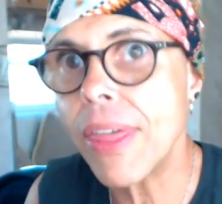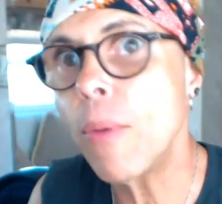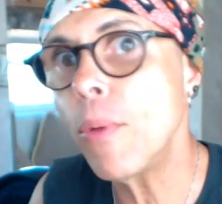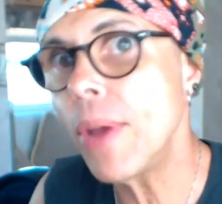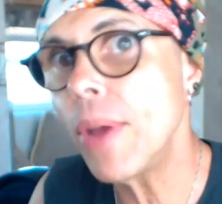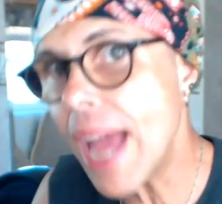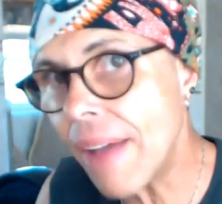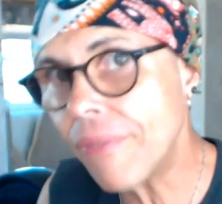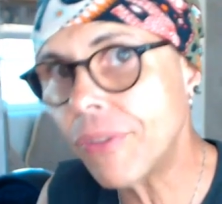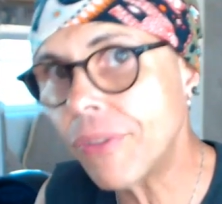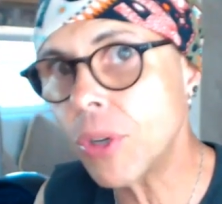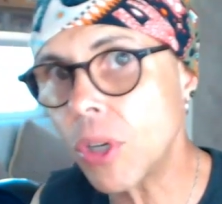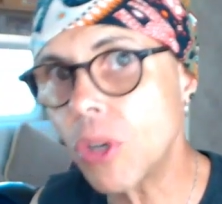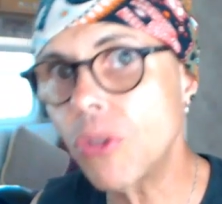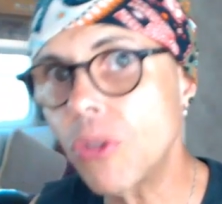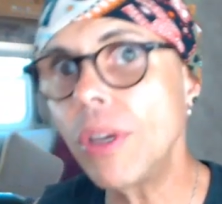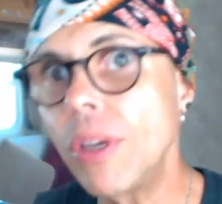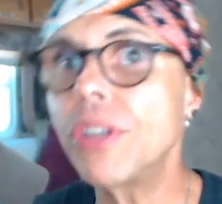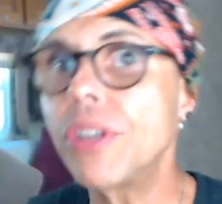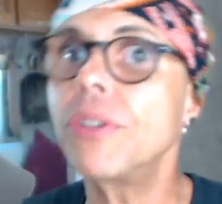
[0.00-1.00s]
And we have to
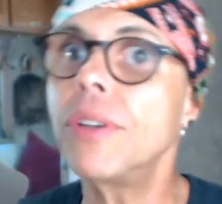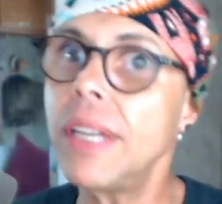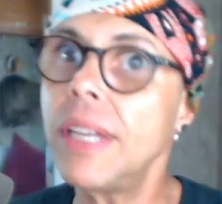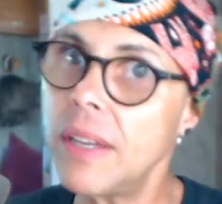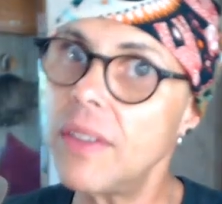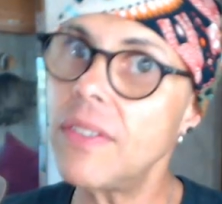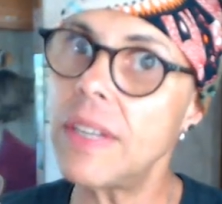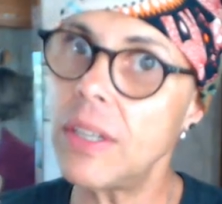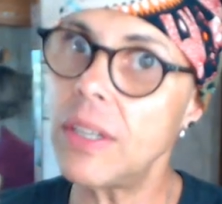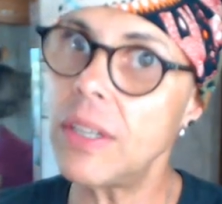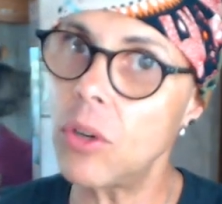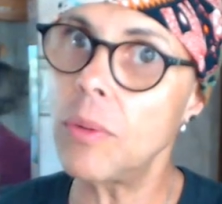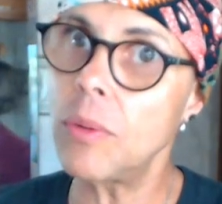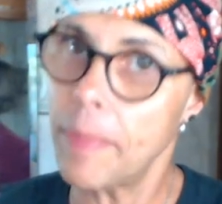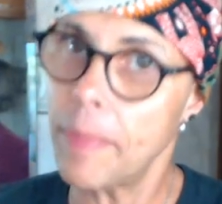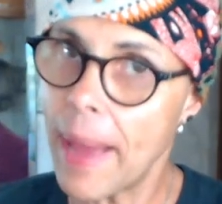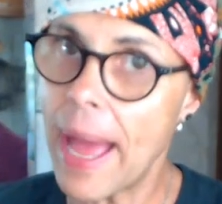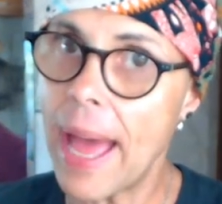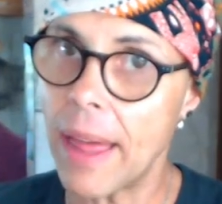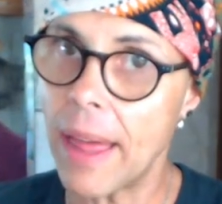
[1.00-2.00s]
agree there is a normal
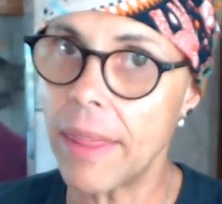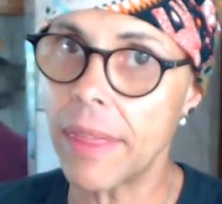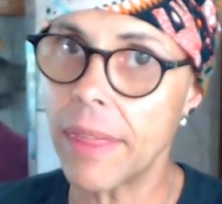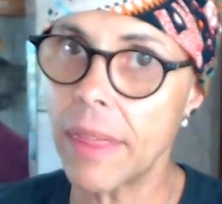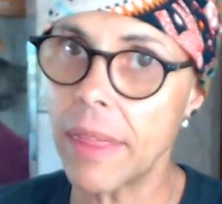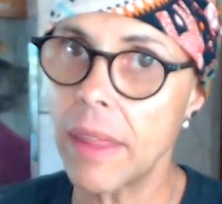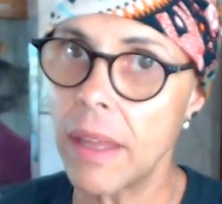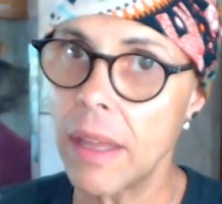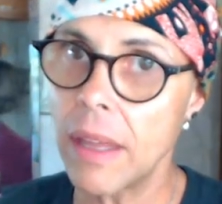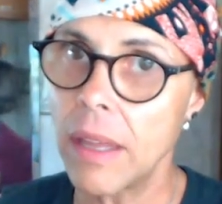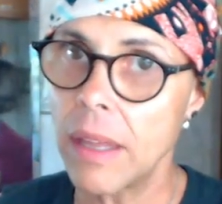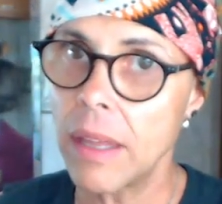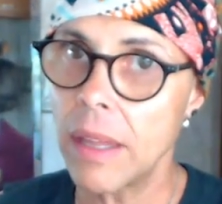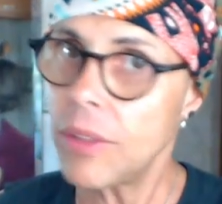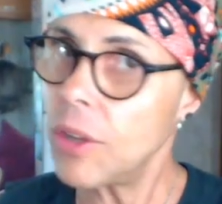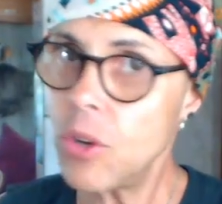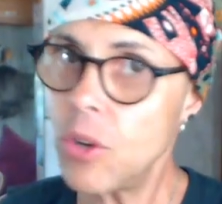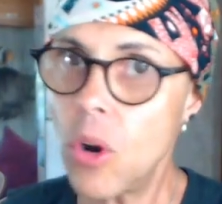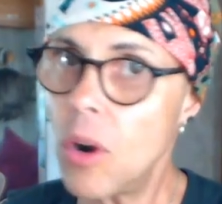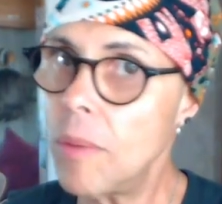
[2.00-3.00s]
path.
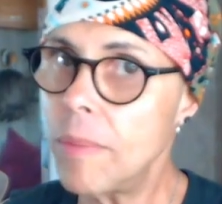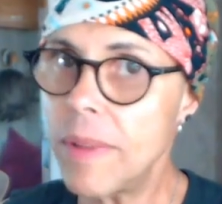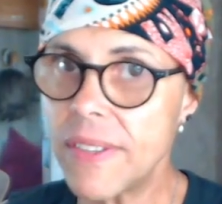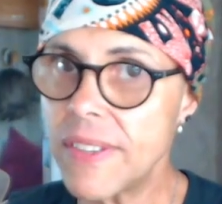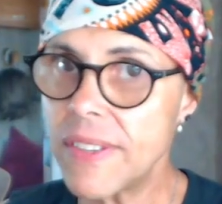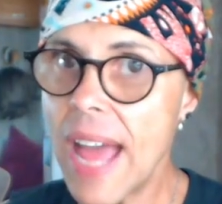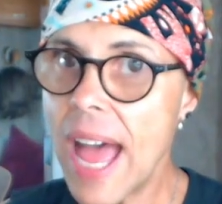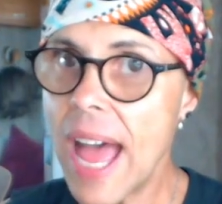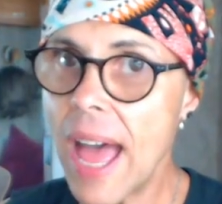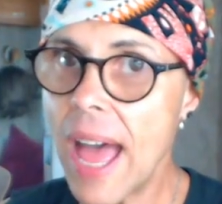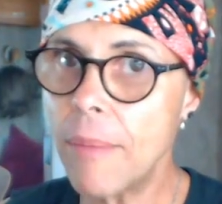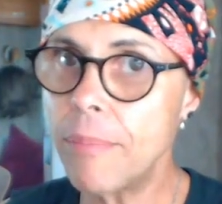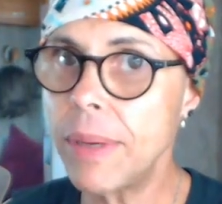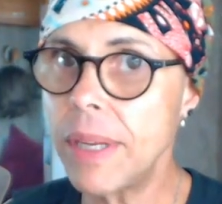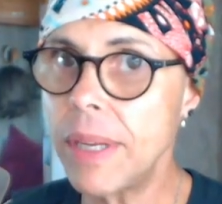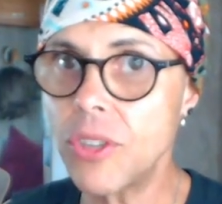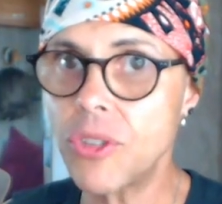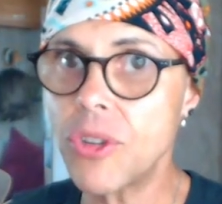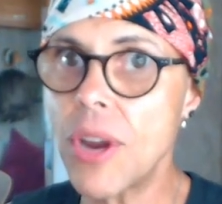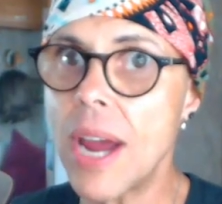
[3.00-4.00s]
The norm is not
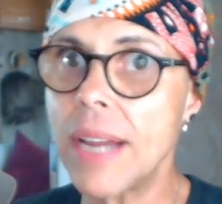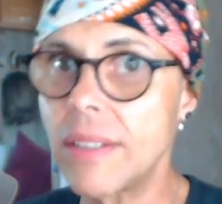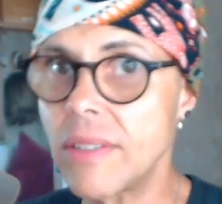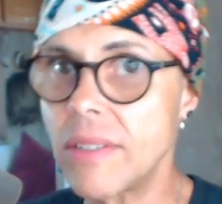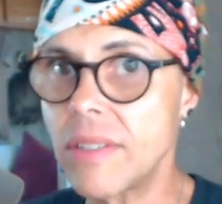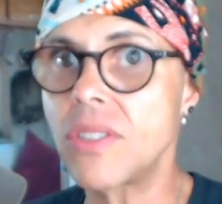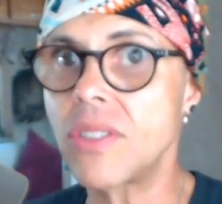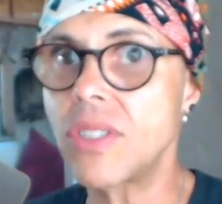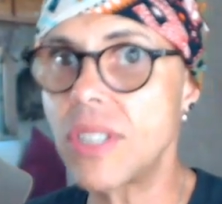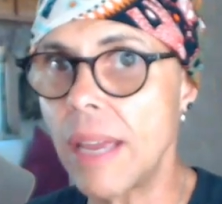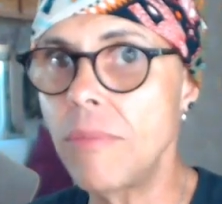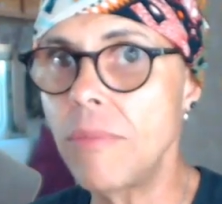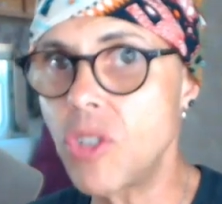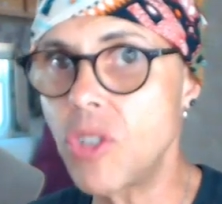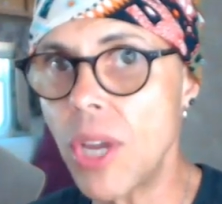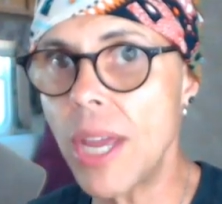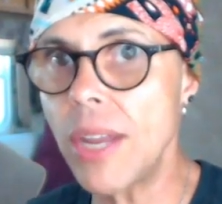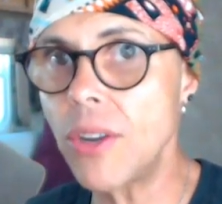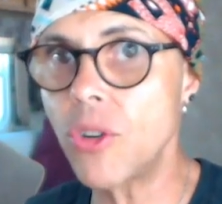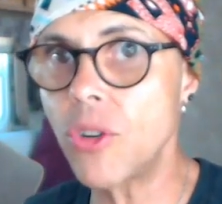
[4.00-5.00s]
being attracted to the same
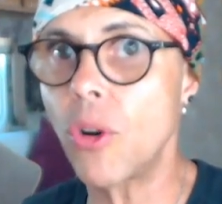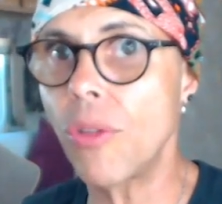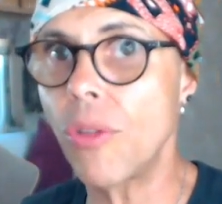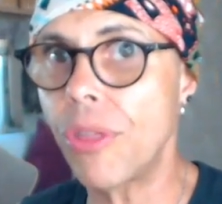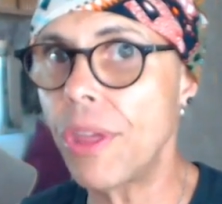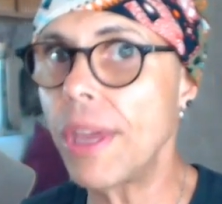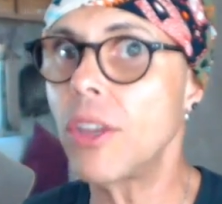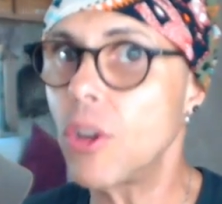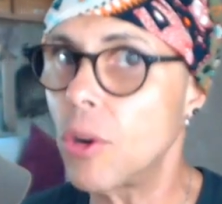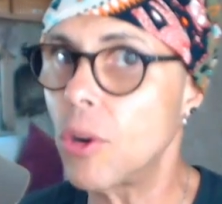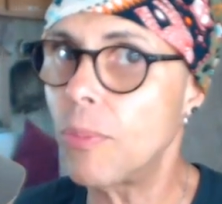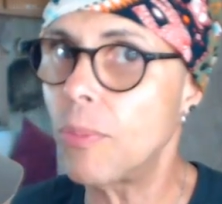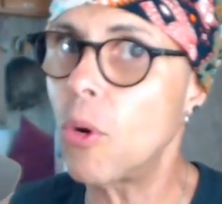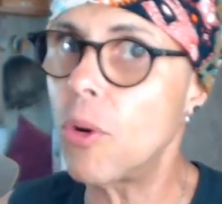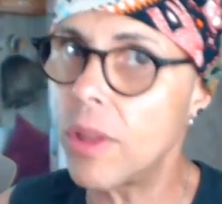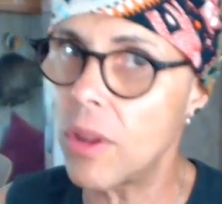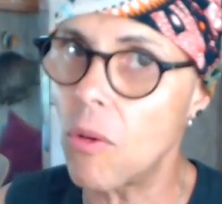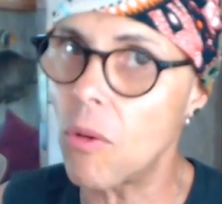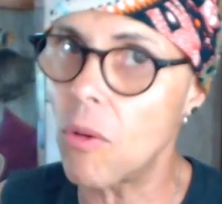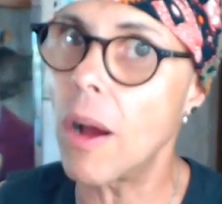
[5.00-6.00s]
gender or thinking you're
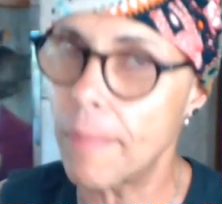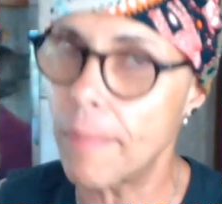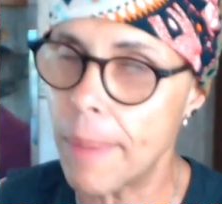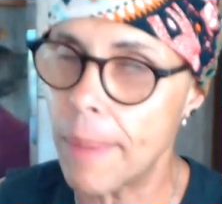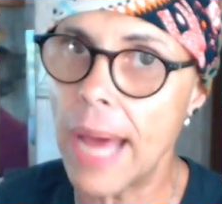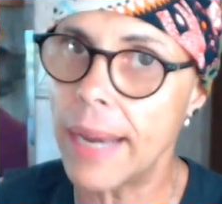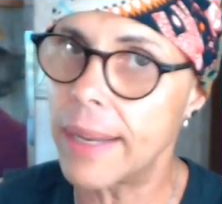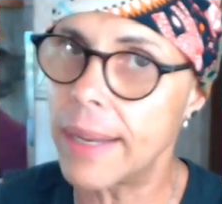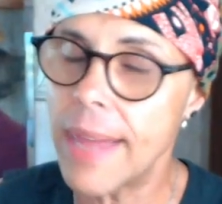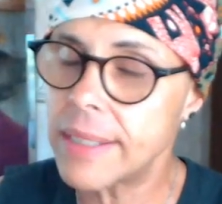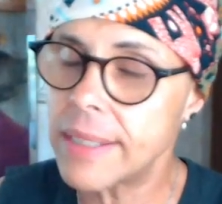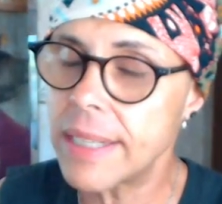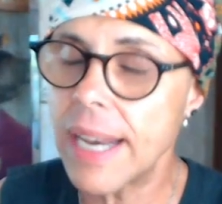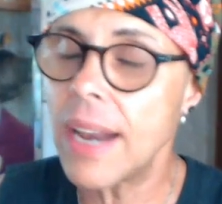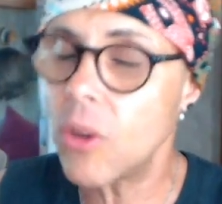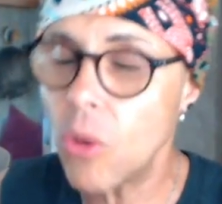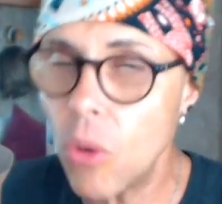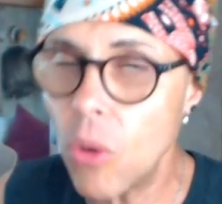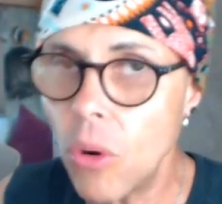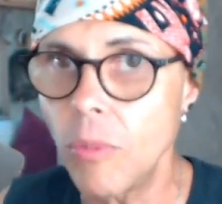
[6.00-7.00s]
born in the wrong body. That's
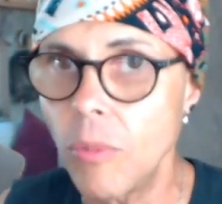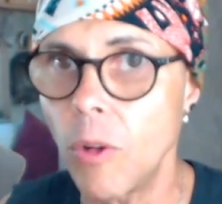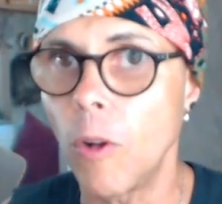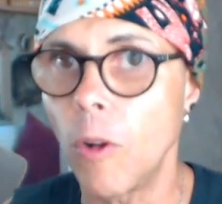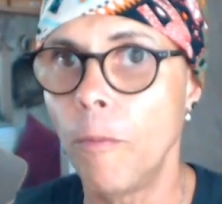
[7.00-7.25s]
not normal.